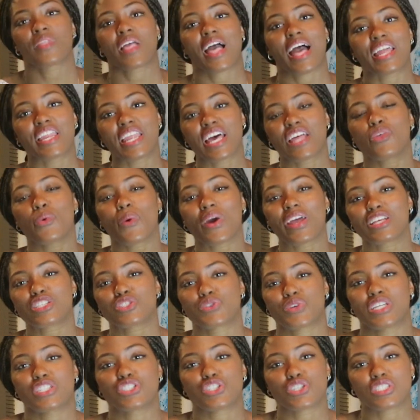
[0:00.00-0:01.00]
Another way to
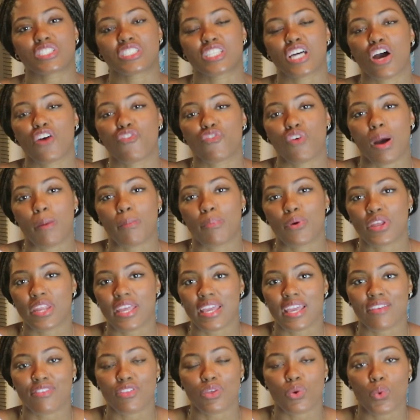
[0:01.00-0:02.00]
treat yourself while
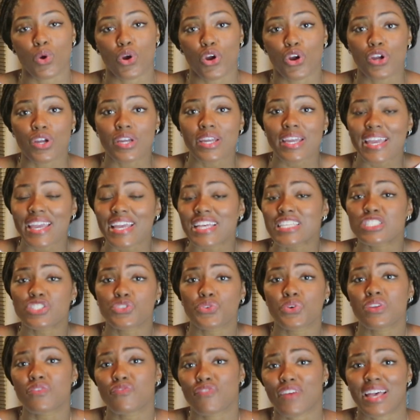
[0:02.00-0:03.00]
putting in the work is
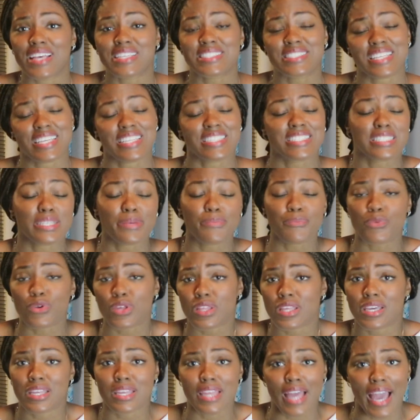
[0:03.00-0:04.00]
to invest in some
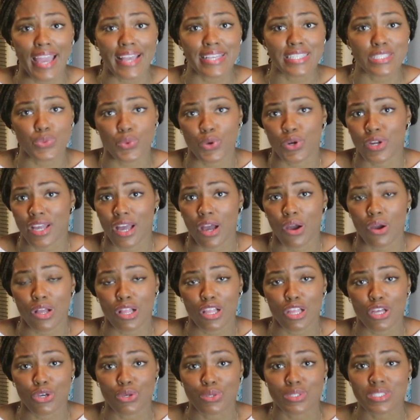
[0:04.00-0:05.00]
really nice workout
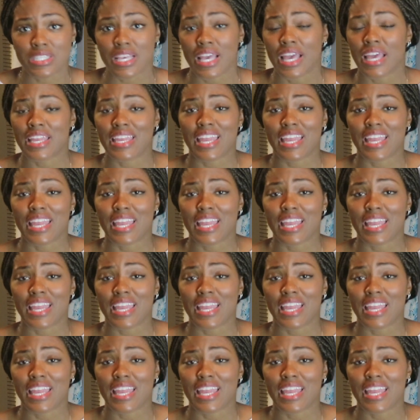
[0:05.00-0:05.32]
clothes.